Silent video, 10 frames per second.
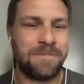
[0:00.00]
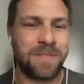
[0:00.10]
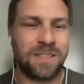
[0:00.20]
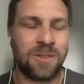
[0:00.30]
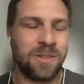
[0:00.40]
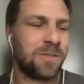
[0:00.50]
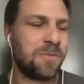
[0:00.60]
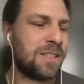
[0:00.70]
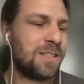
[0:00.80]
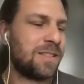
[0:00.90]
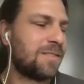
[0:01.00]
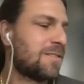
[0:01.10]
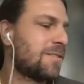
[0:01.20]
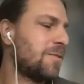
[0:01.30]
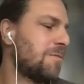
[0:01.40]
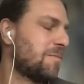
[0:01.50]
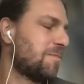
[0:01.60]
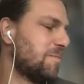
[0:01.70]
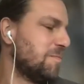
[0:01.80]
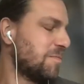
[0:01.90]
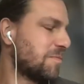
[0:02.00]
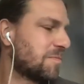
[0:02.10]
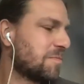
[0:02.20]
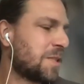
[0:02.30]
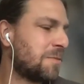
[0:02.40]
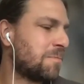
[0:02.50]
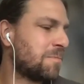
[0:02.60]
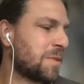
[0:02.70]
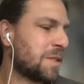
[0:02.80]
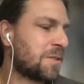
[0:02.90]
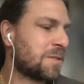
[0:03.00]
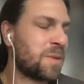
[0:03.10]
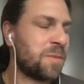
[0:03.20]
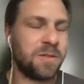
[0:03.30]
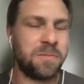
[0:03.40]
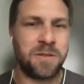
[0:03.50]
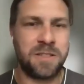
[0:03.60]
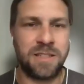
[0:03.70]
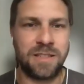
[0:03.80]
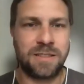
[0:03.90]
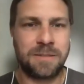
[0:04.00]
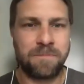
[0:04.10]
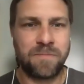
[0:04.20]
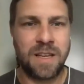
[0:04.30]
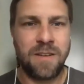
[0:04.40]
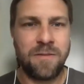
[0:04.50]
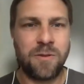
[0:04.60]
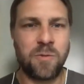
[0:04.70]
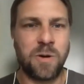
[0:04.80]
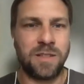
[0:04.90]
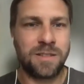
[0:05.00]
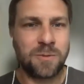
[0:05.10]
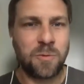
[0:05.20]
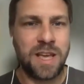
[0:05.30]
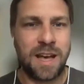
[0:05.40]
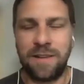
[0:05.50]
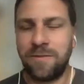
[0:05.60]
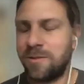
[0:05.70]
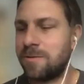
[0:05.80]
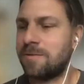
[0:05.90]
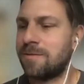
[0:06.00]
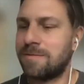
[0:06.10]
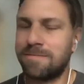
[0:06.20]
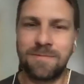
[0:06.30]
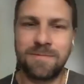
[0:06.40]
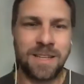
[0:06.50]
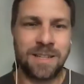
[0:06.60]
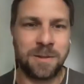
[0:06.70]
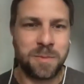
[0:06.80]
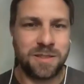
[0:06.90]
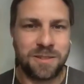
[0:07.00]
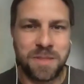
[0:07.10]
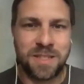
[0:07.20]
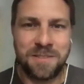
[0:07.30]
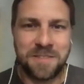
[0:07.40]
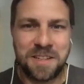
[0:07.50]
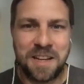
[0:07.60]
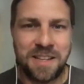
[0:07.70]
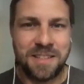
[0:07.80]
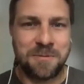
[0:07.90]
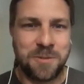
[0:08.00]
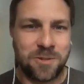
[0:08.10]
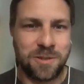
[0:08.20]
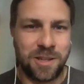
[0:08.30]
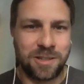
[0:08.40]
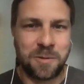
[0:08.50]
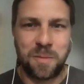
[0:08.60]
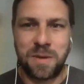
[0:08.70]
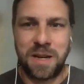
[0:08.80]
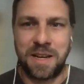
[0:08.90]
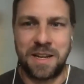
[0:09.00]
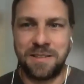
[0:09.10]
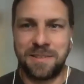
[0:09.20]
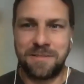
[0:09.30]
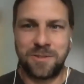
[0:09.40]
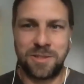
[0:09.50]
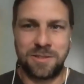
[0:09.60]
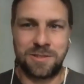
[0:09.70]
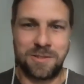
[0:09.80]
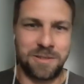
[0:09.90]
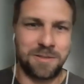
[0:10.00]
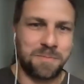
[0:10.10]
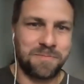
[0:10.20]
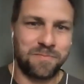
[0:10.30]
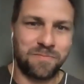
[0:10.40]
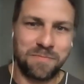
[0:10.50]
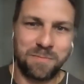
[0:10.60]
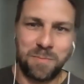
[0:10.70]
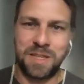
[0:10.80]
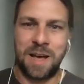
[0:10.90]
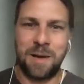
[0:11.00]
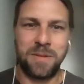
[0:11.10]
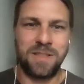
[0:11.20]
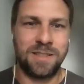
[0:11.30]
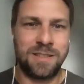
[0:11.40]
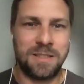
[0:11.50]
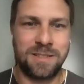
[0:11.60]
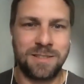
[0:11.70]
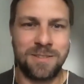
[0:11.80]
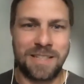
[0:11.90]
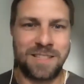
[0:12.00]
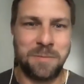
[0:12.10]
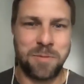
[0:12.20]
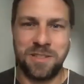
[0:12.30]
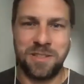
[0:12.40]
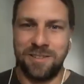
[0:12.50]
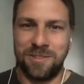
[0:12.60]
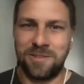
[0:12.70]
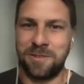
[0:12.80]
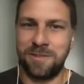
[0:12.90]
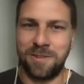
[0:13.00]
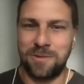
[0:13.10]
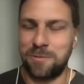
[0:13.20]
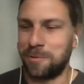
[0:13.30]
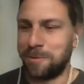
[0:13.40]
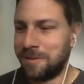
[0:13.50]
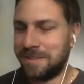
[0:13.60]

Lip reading: that's also what I told my other people in Berlin next. For once, we have to get up in the middle of the night. We should not complain. Just be happy that it's the exception and it's not the rule.